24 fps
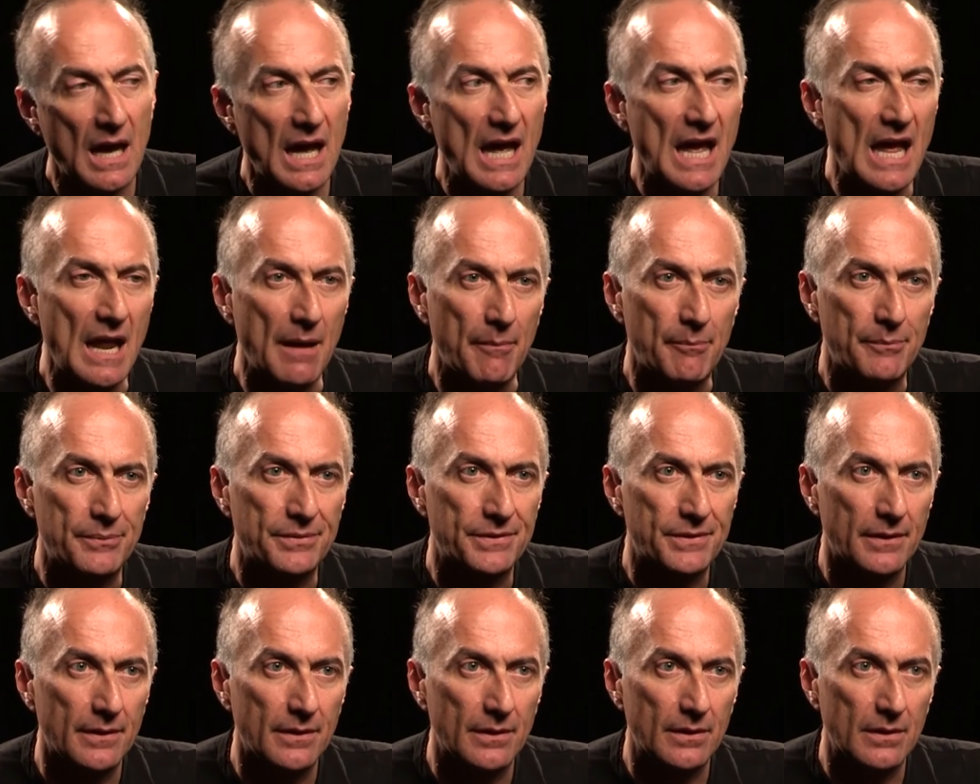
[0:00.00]

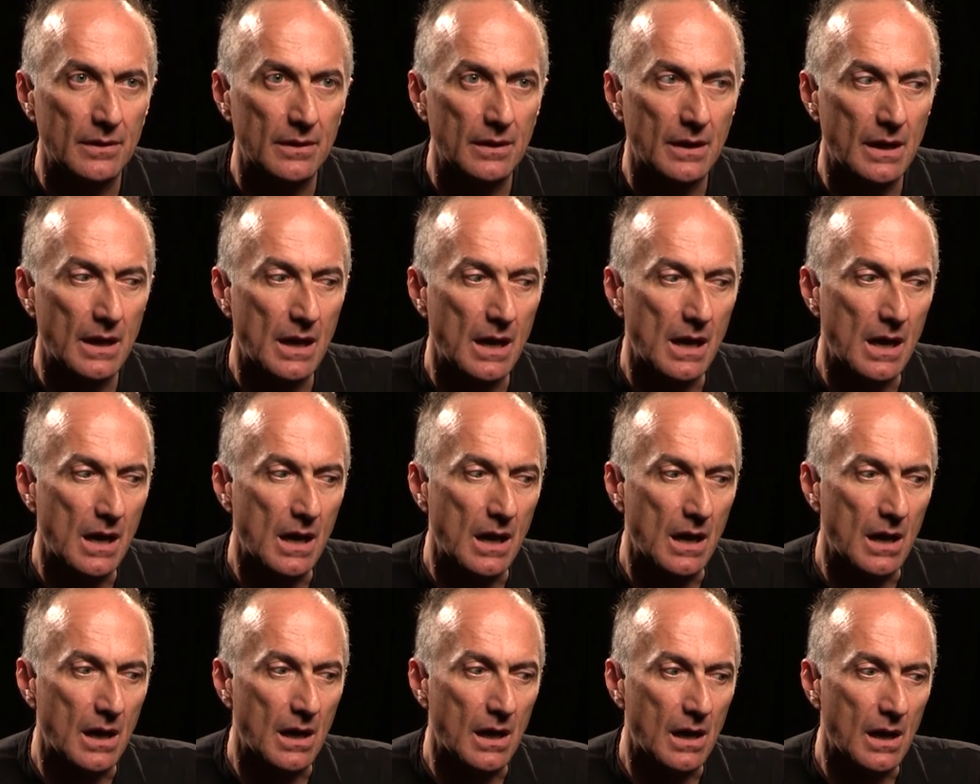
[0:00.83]
helps.
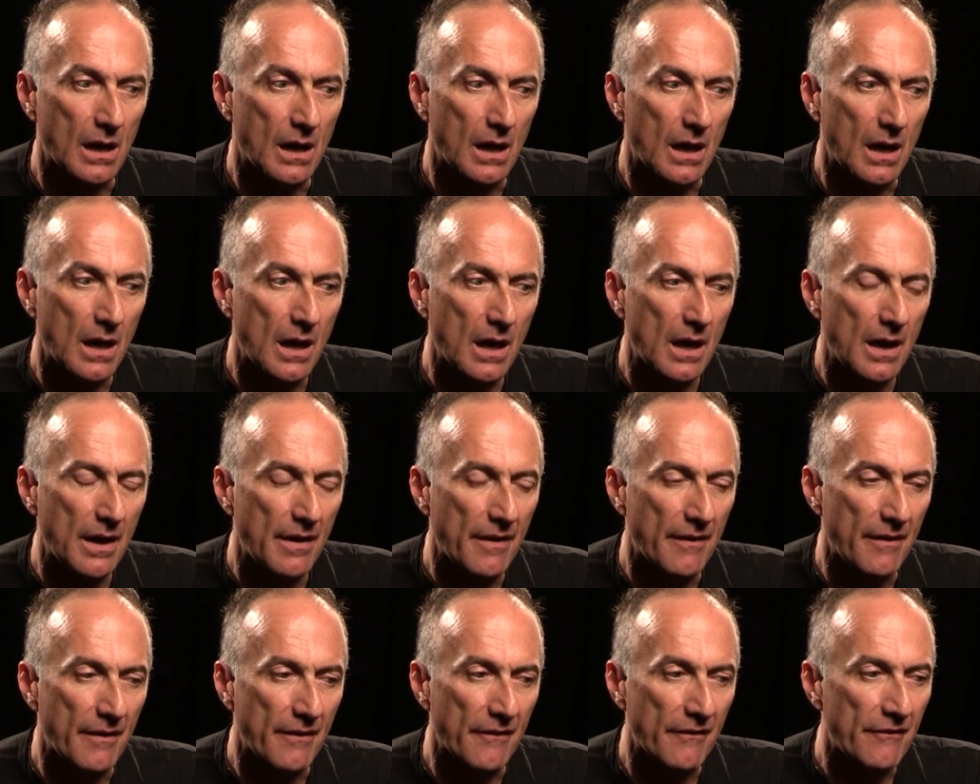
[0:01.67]
Uh,
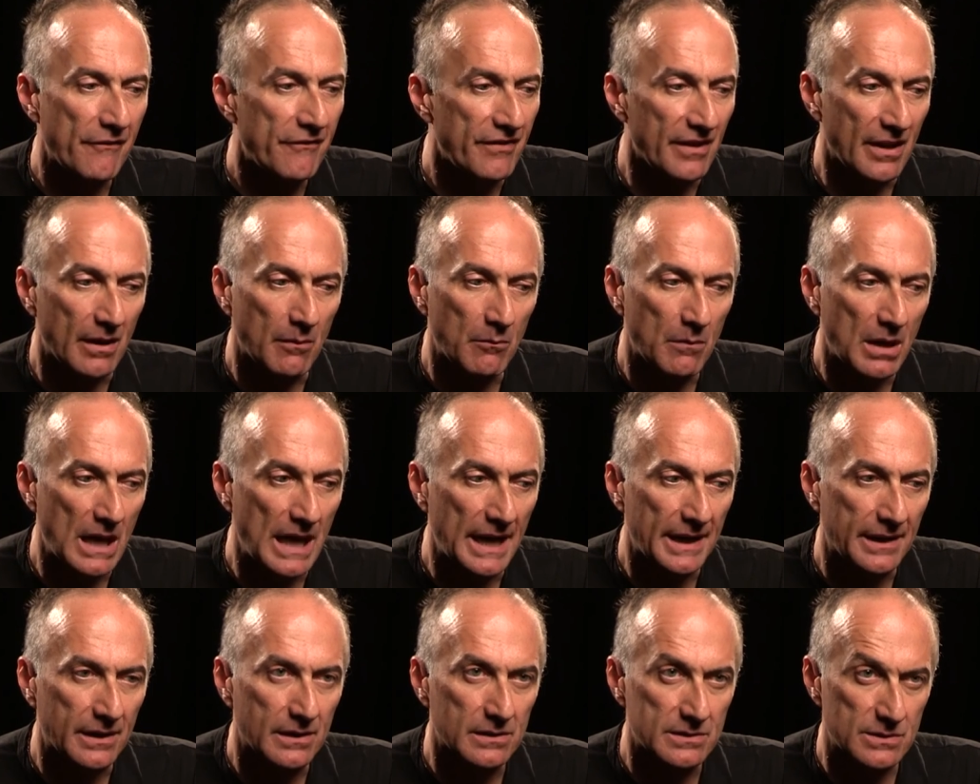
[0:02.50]
a film
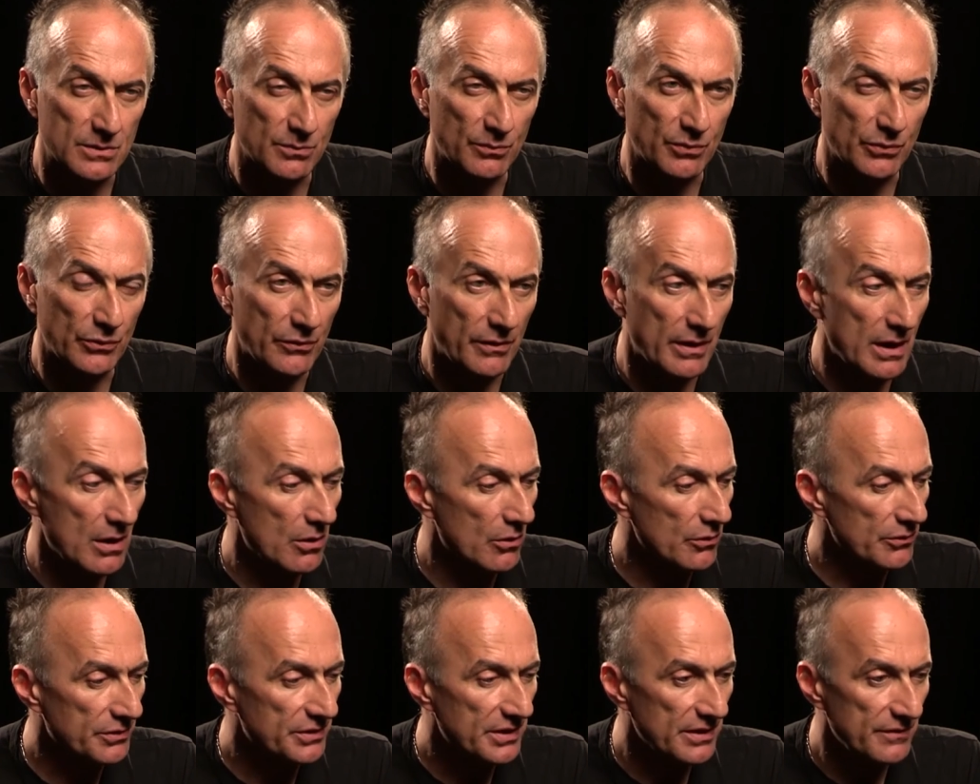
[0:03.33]
like Suburra
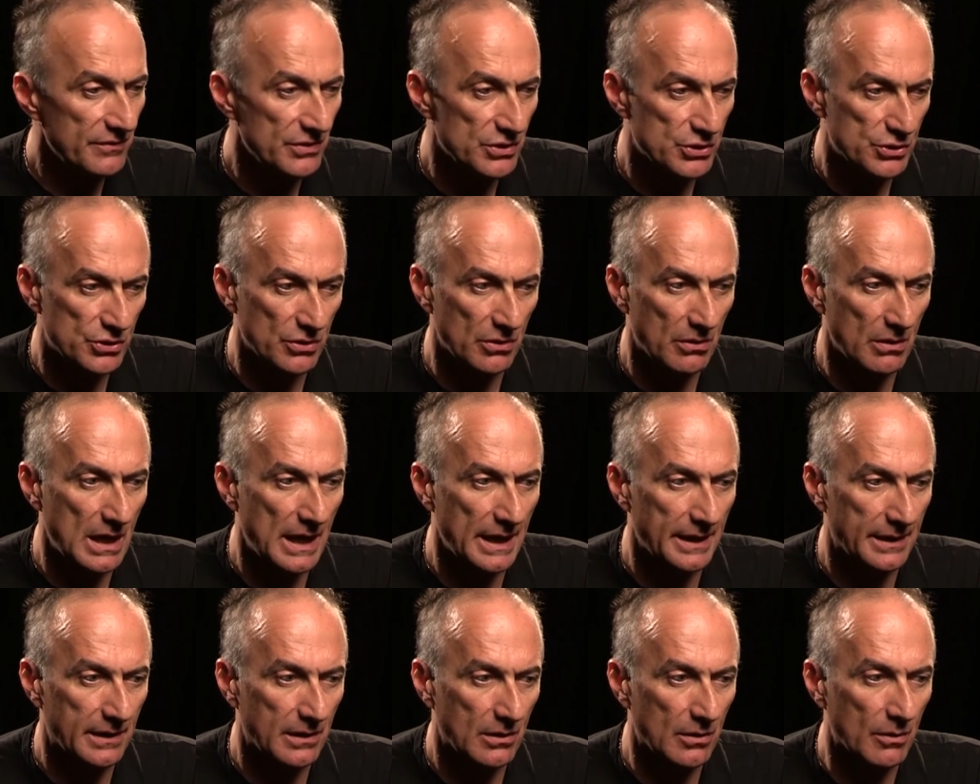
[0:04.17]
or TV show
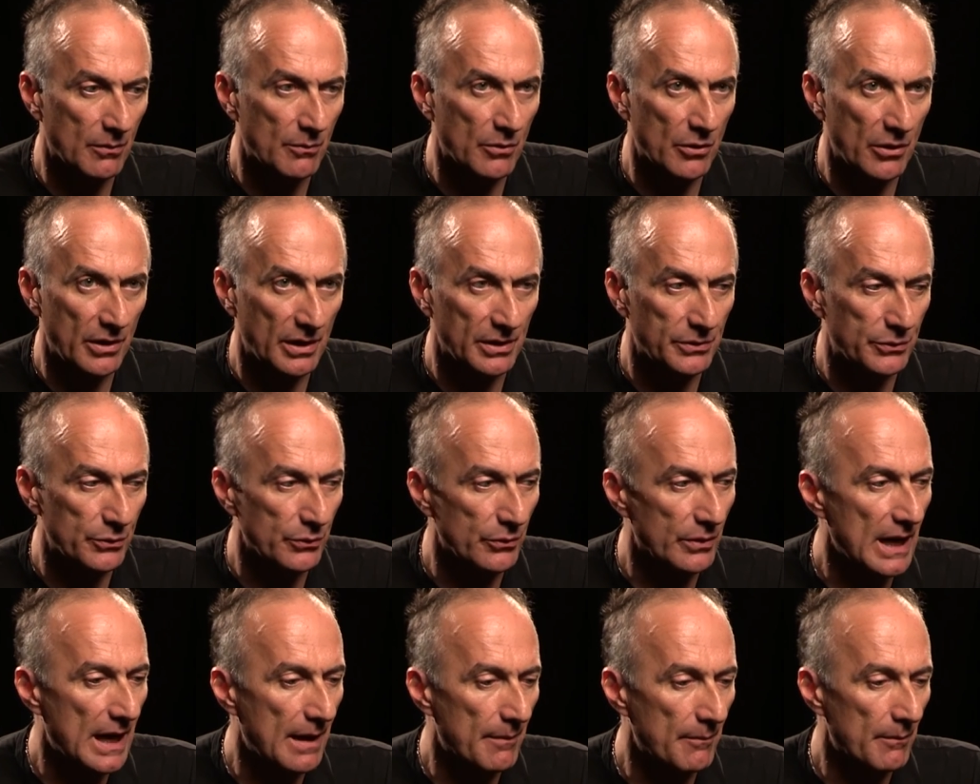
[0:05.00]
like Gomorrah to
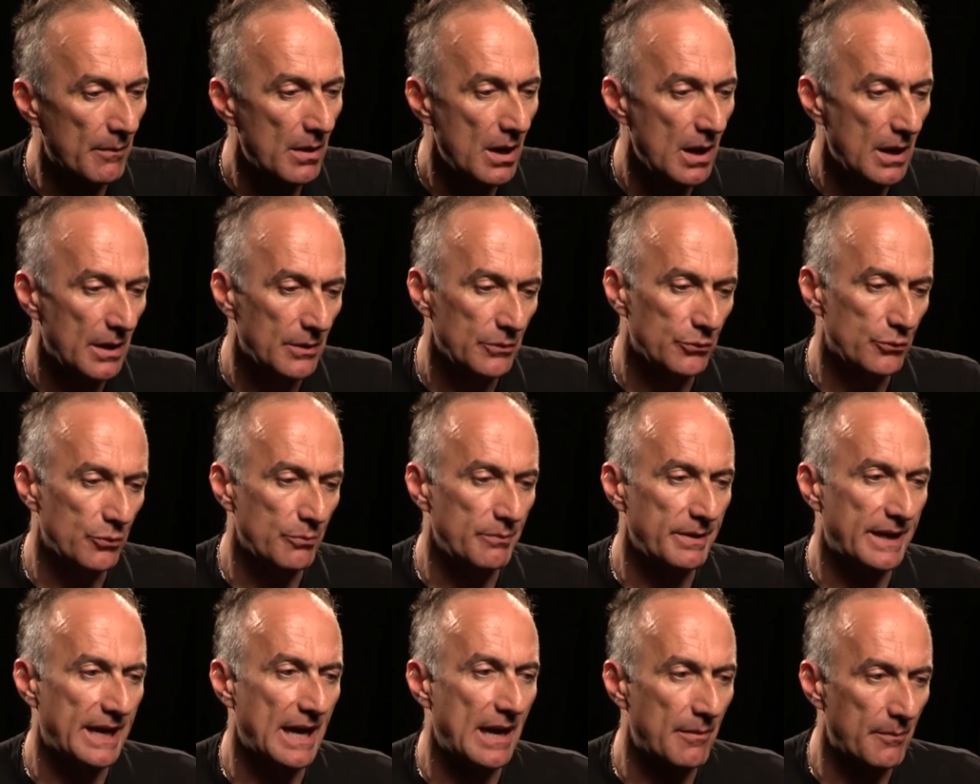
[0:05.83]
come to
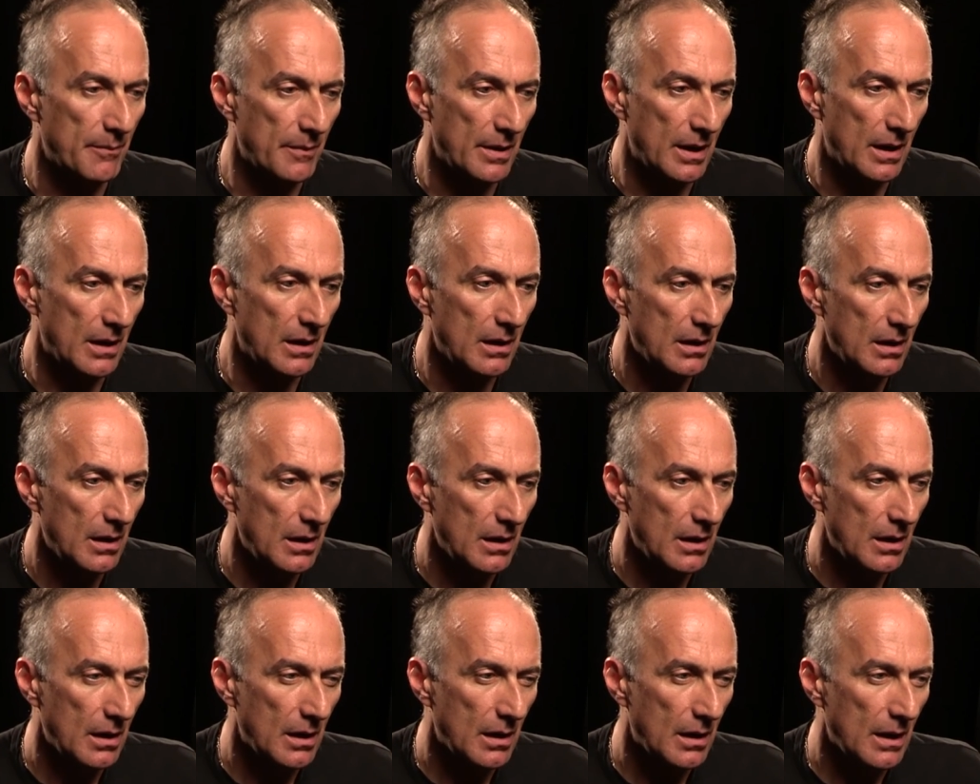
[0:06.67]
become uh,
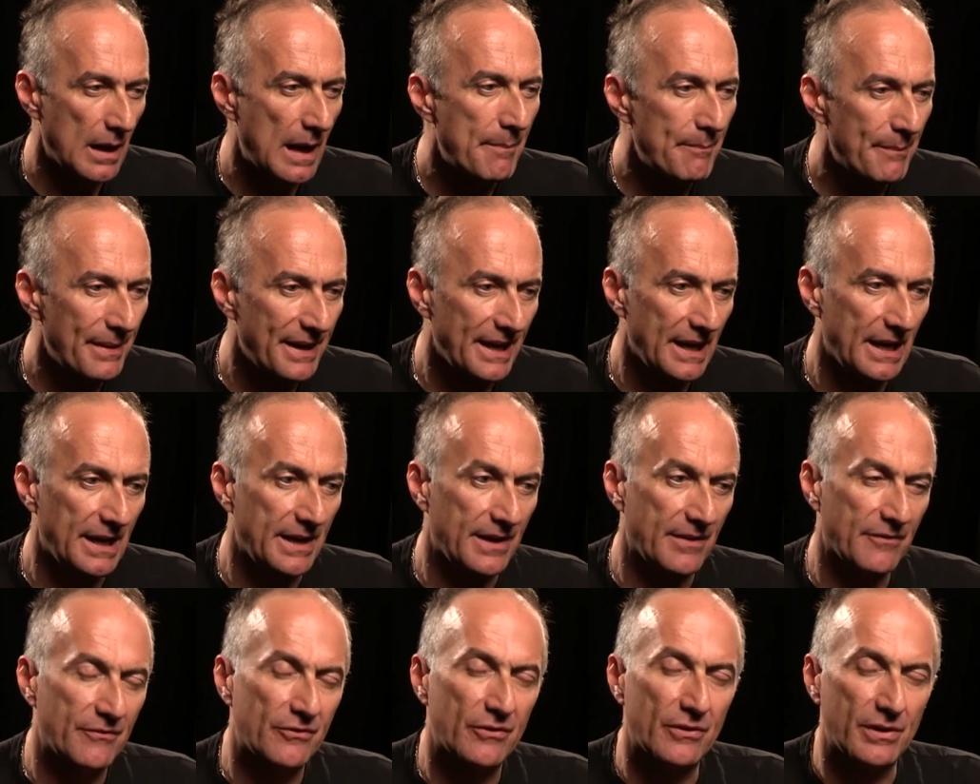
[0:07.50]

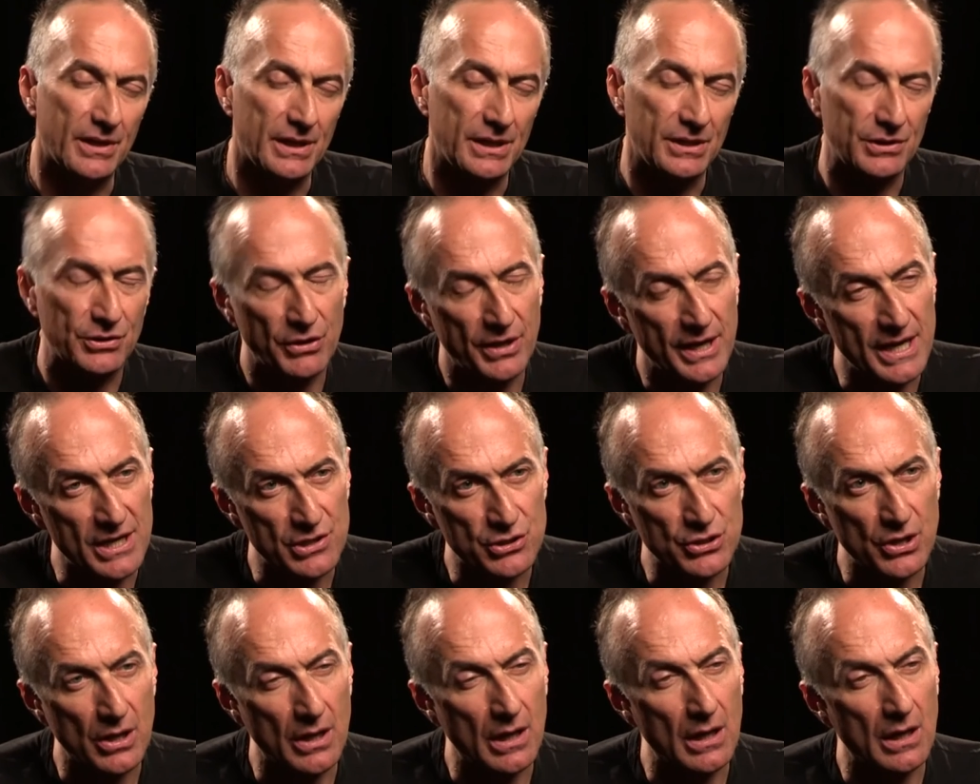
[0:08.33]
appealing for an
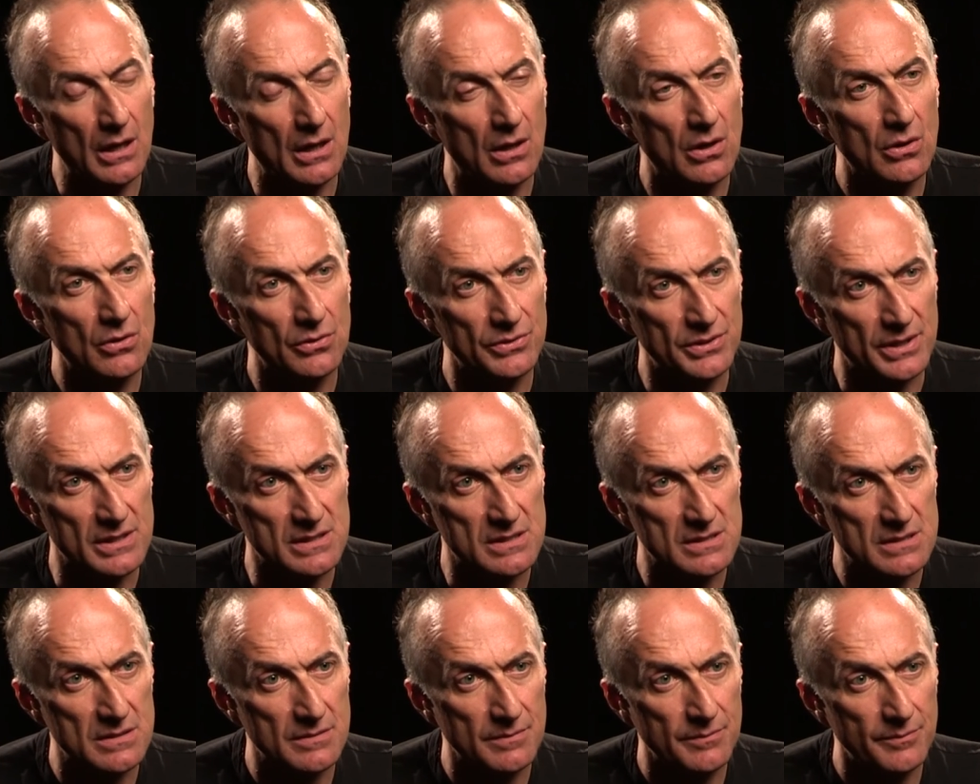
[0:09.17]
international uh,
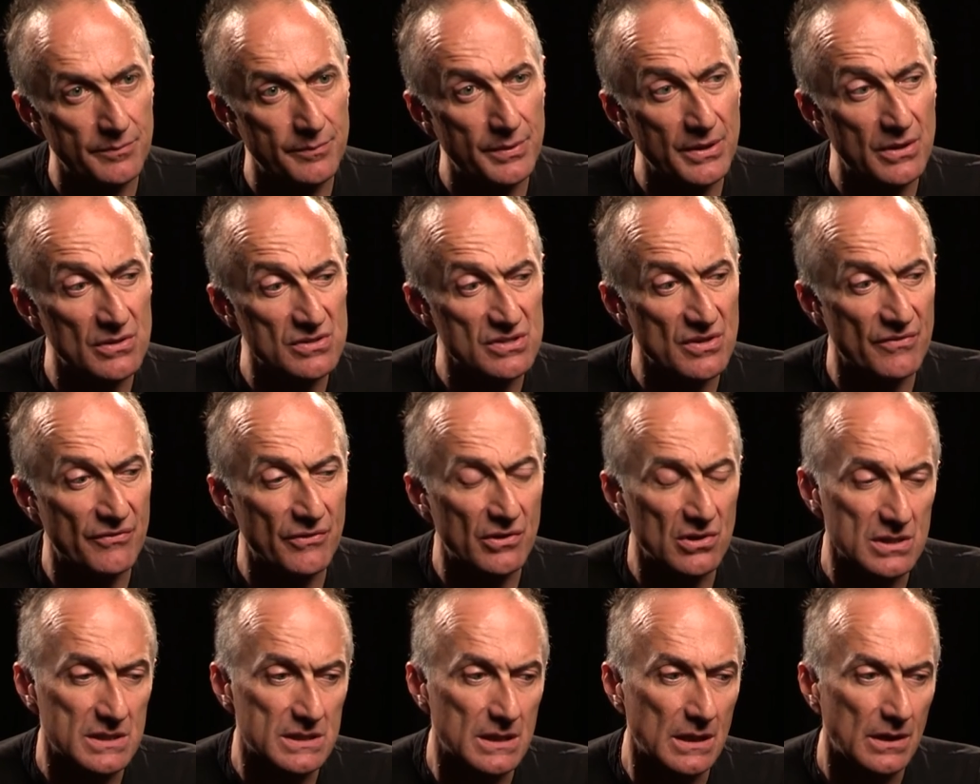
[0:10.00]
audience because of
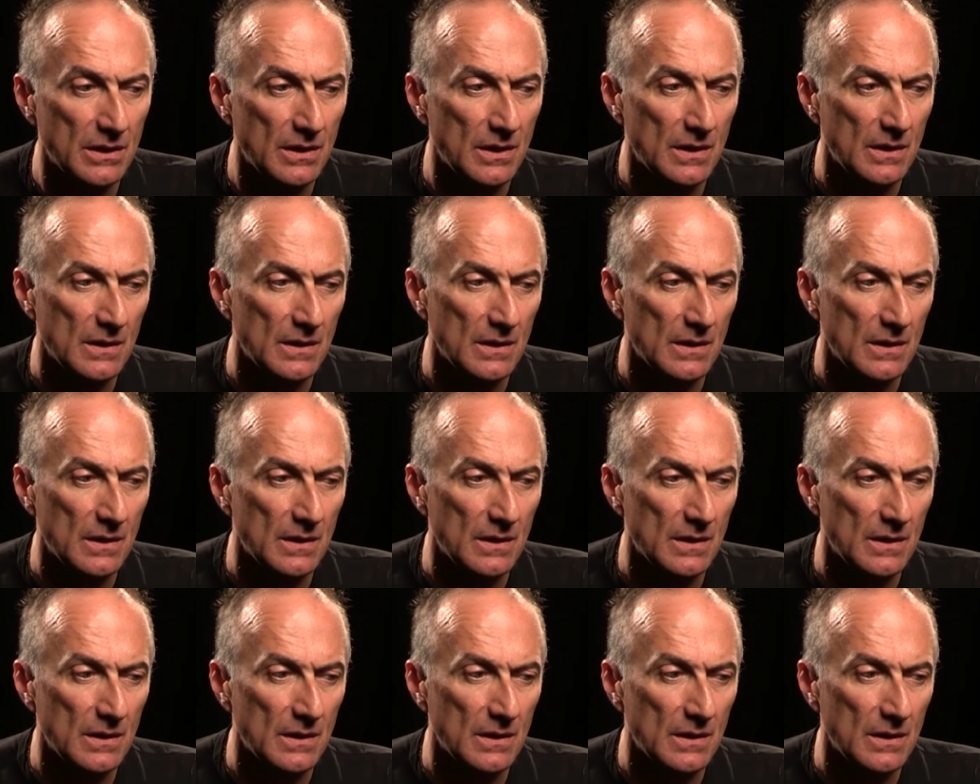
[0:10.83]
course uh,